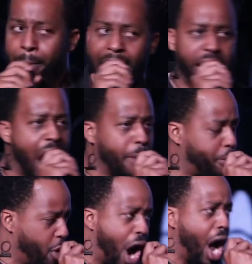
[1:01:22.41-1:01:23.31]
May God
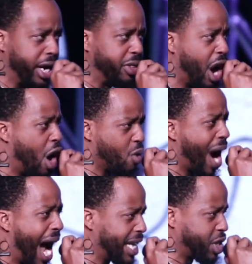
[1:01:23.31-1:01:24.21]
broaden the
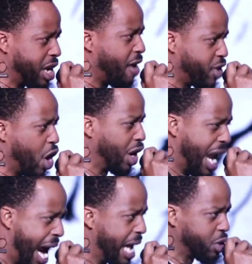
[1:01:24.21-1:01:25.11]
horizon of your
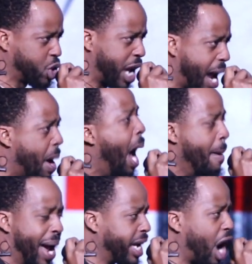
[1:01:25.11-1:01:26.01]
landscape.
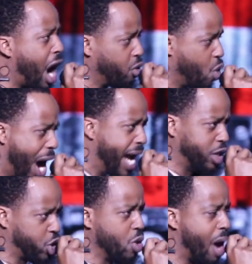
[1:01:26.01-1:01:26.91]
May God
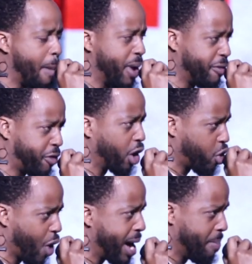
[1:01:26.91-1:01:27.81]
raise you up before
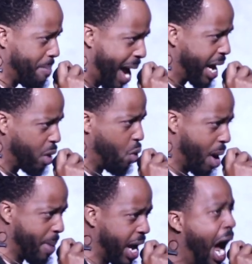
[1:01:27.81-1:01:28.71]
great men and
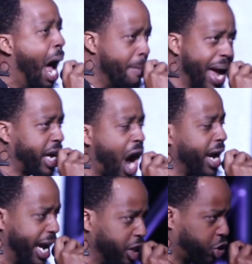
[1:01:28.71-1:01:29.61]
women. May
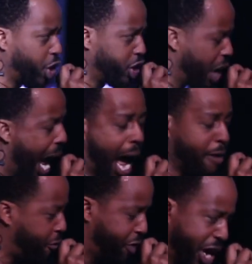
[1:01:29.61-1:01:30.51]
God introduce,
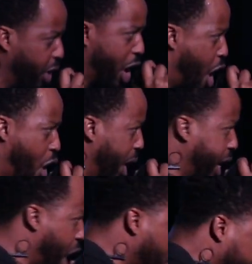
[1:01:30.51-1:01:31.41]
I feel the
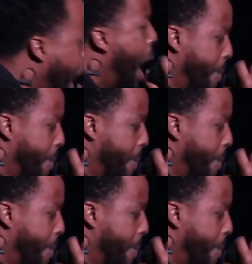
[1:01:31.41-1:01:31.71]
Holy Ghost.